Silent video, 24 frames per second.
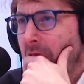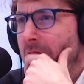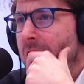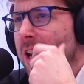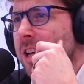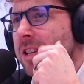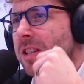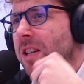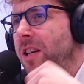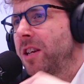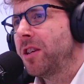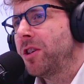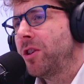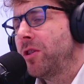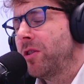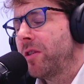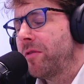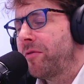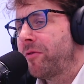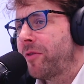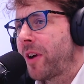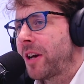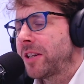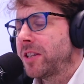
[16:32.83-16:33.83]
Is it,
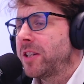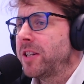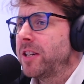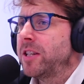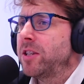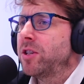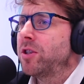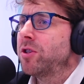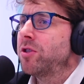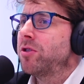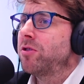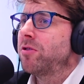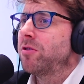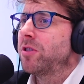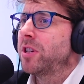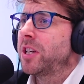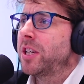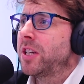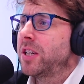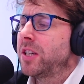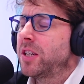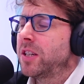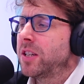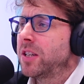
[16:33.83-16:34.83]
the fashion
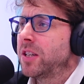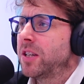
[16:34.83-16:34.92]
industry